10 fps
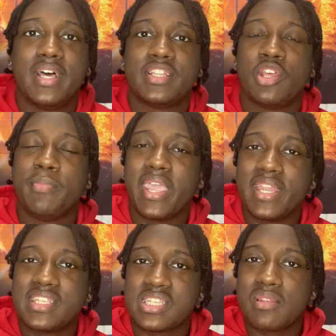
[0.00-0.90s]
They're making
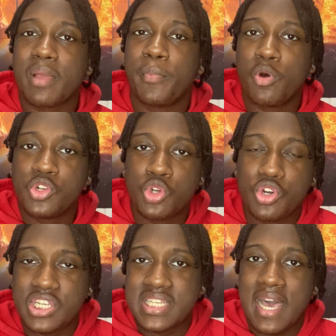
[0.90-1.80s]
it seem like Paul George
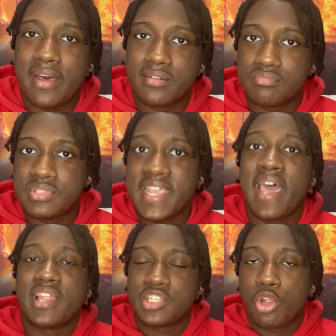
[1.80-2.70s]
is not
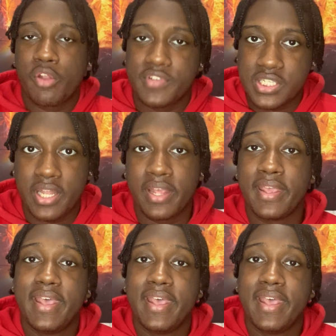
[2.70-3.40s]
talented all of a sudden.